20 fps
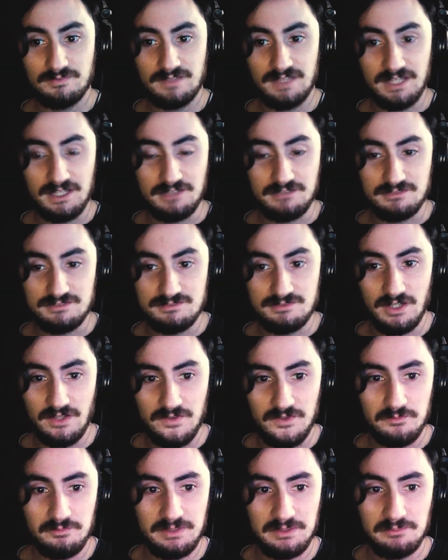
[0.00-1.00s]
and
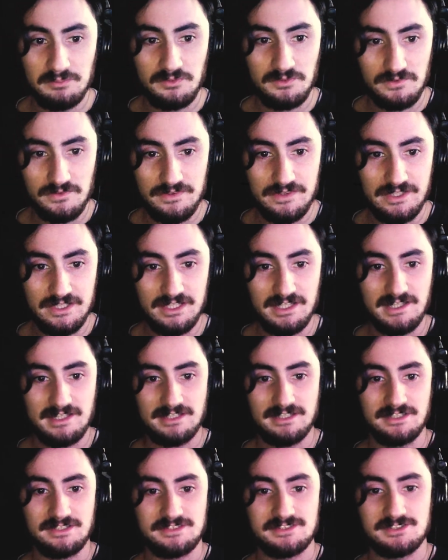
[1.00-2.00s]
other people think
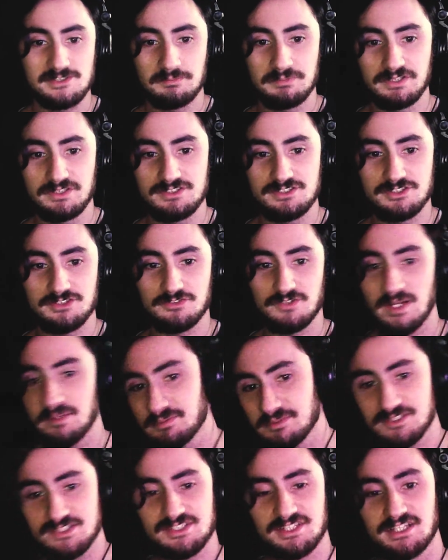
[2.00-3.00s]
is supposed to
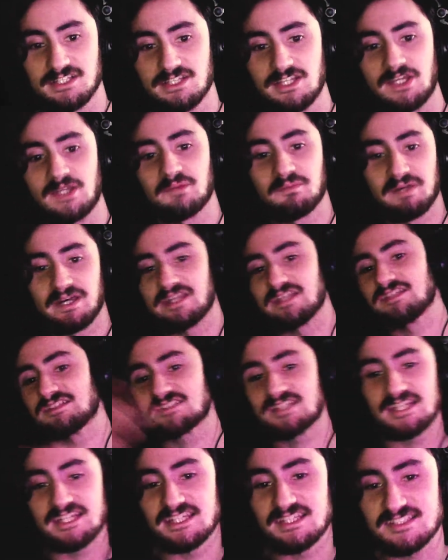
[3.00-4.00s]
represent like Betty's
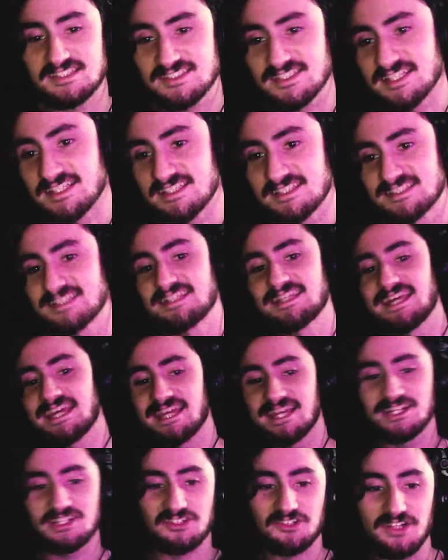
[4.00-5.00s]
innocence and
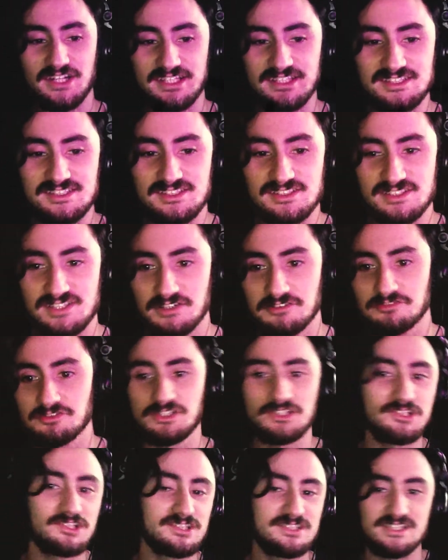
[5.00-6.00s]
ignorance of
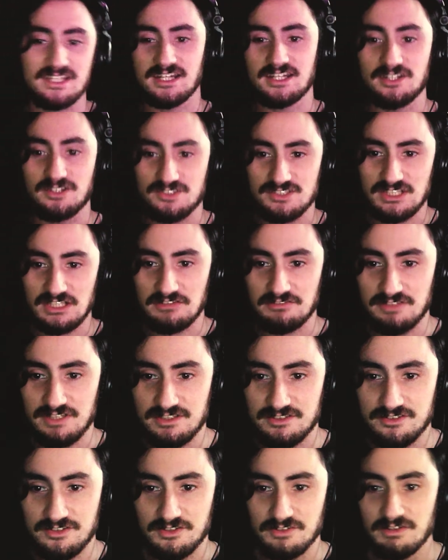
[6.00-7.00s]
what she's getting herself
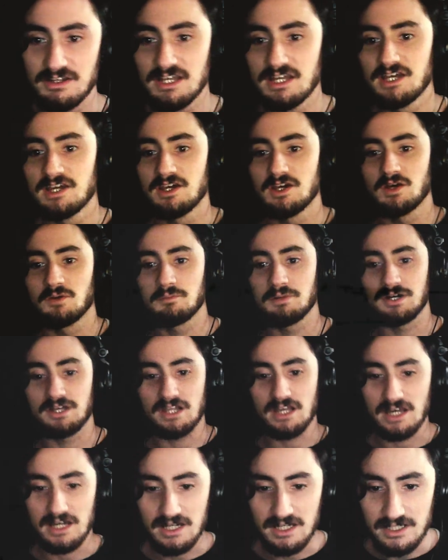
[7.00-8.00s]
into.
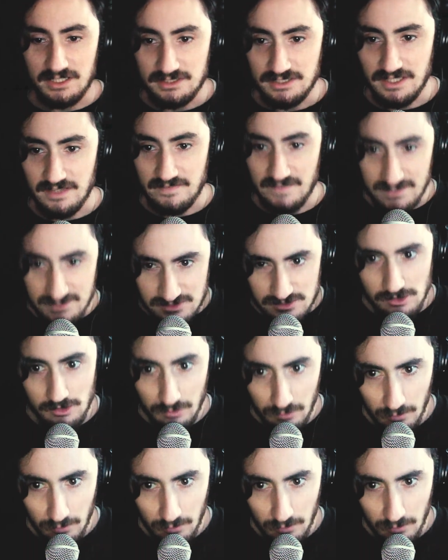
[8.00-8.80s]
But yeah, that's